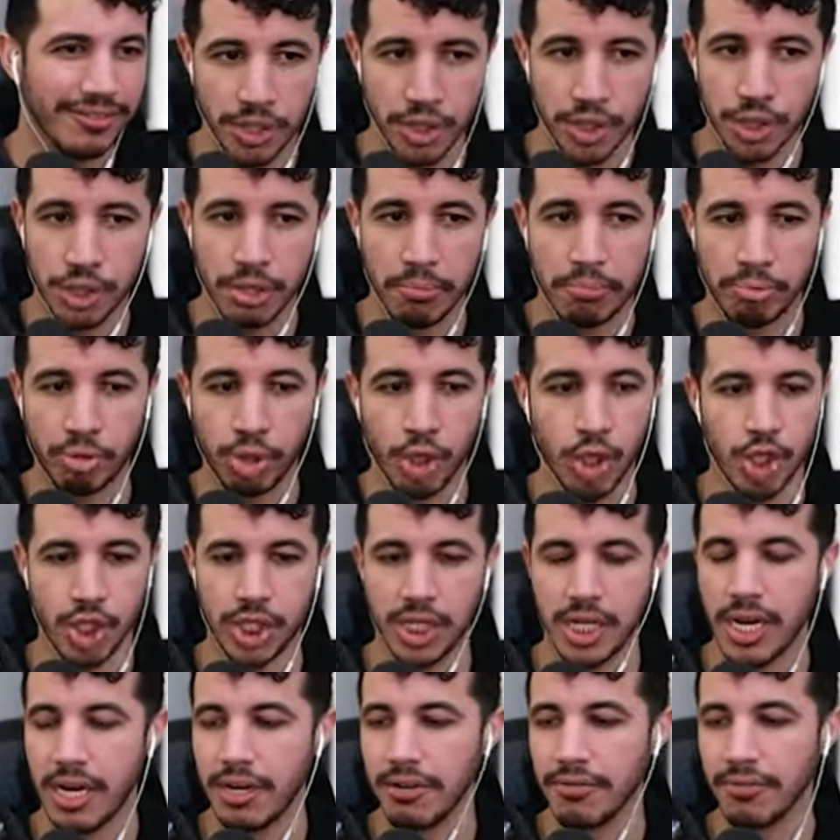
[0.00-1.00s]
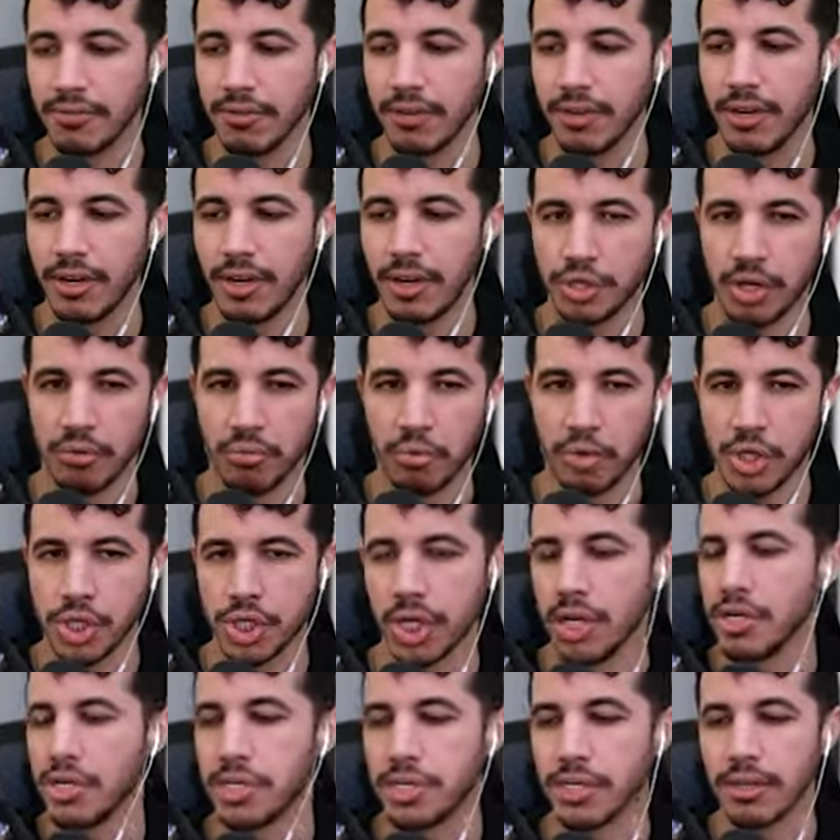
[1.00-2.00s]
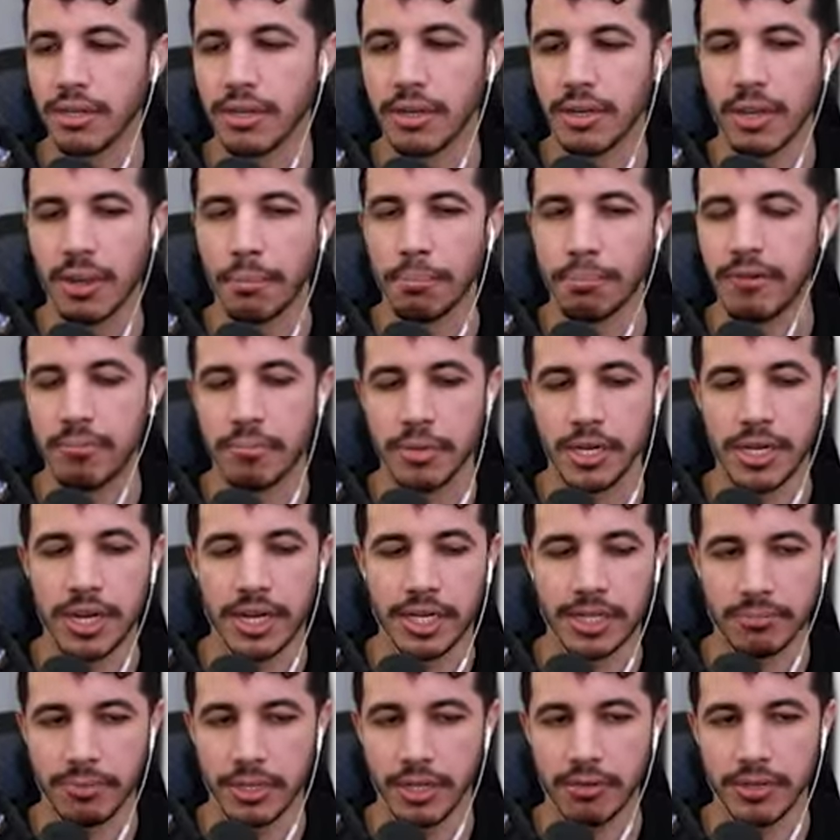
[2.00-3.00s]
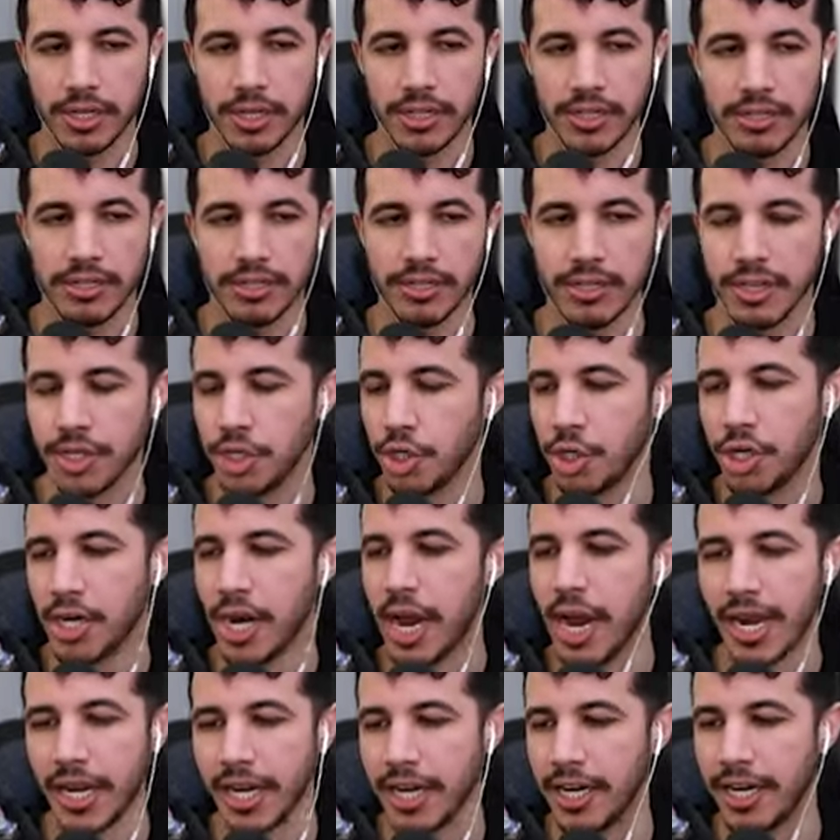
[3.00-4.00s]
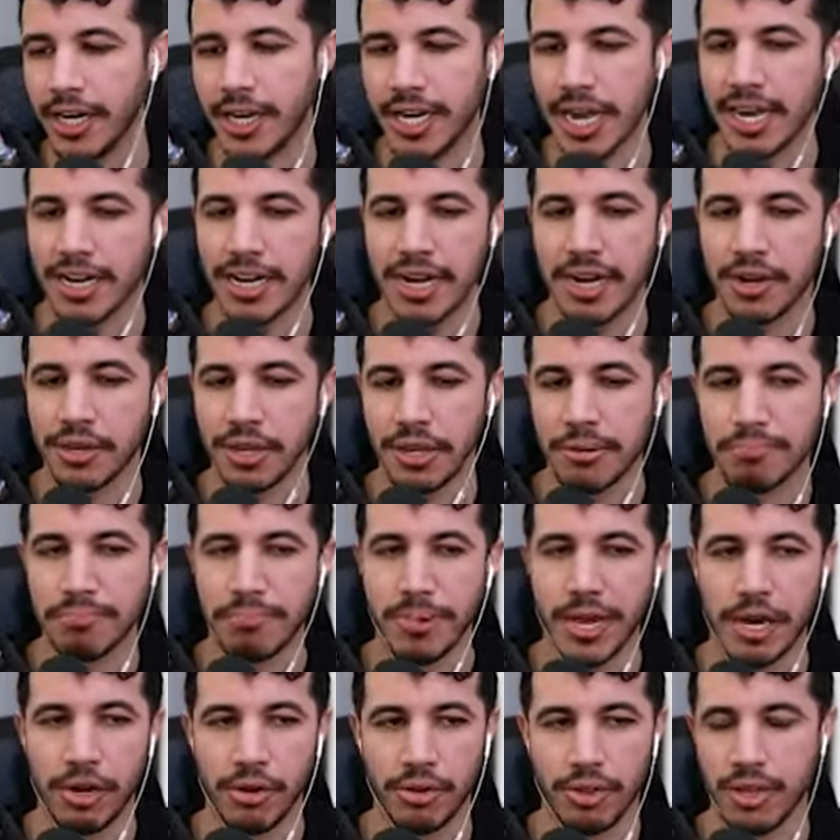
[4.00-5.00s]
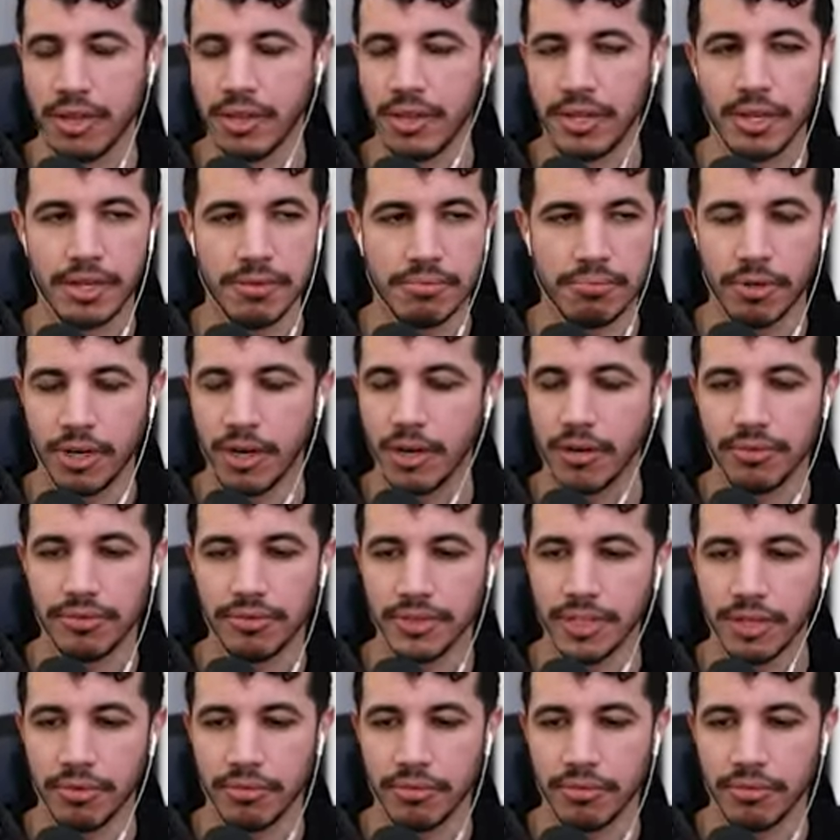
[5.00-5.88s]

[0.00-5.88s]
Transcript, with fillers: This is the pristine Sherwood Dungeon PvP experience. You're not gonna get anything better than this, bro.